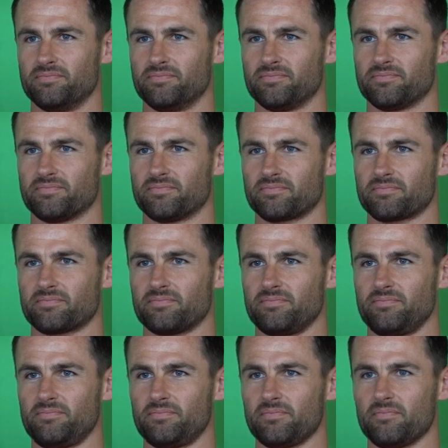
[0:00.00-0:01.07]
How have you
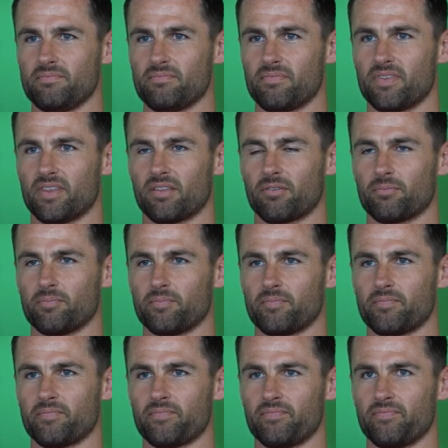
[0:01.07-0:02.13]
felt personally about your season
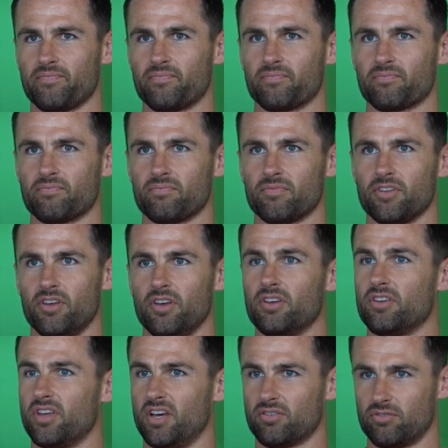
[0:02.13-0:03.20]
so far?
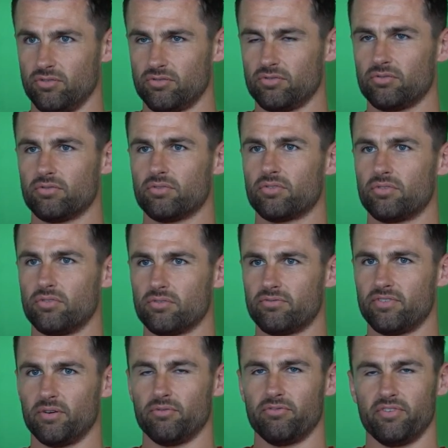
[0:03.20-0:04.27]
Yeah, good, good,
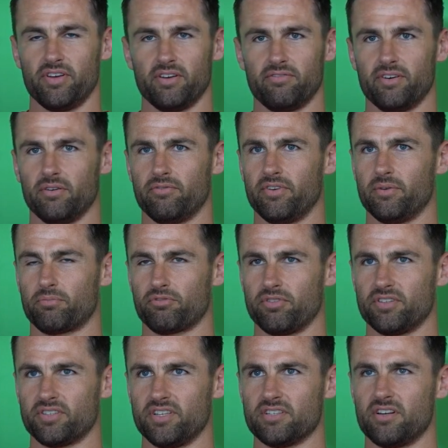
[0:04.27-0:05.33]
felt fit, felt fit
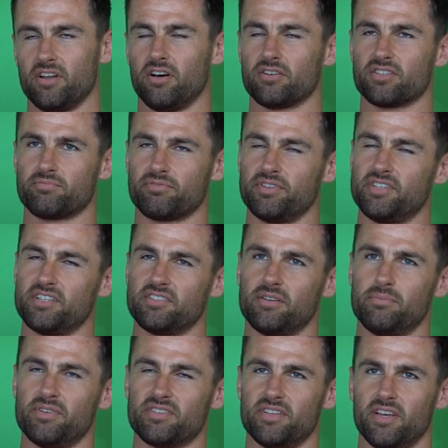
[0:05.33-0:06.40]
pre-season. Last pre-season I
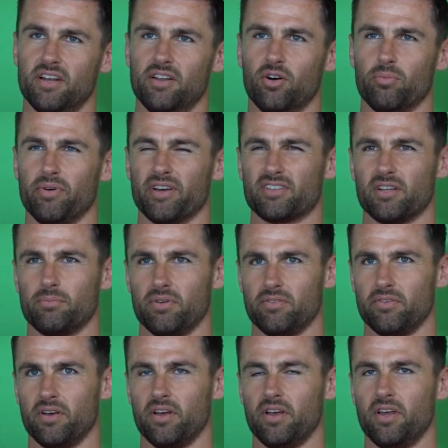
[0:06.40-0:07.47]
missed it a little bit, so a bit
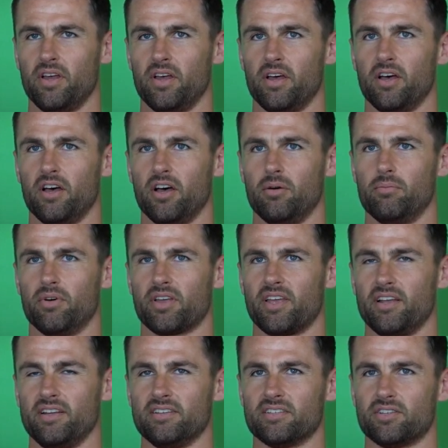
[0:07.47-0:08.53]
of a um,
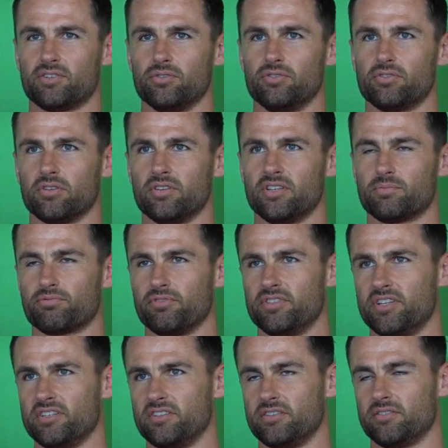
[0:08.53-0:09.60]
Achilles issue, so this
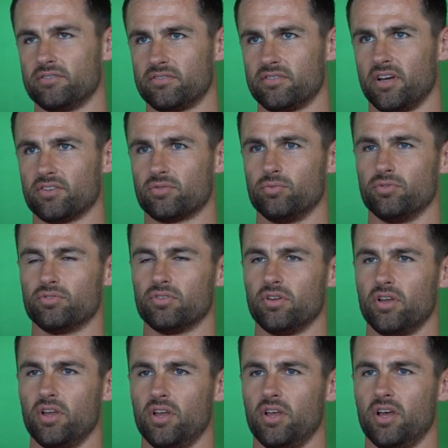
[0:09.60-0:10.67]
pre-season, touch wood,
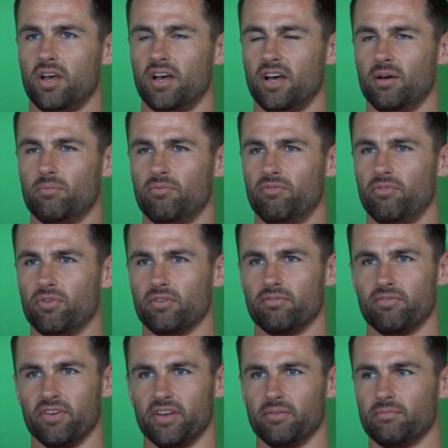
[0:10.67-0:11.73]
Um, fully
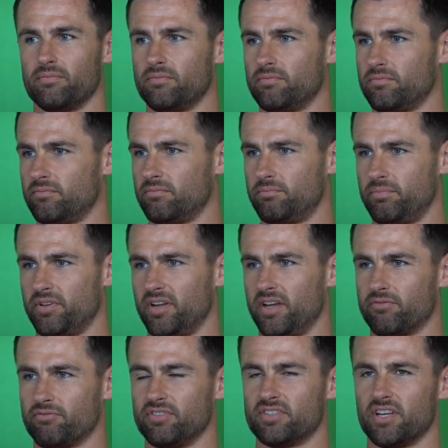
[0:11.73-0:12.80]
fit, been at
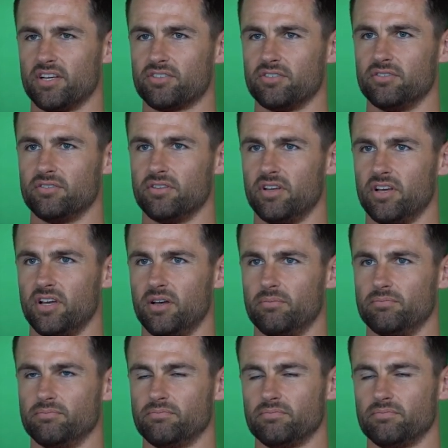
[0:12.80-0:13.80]
every session, um,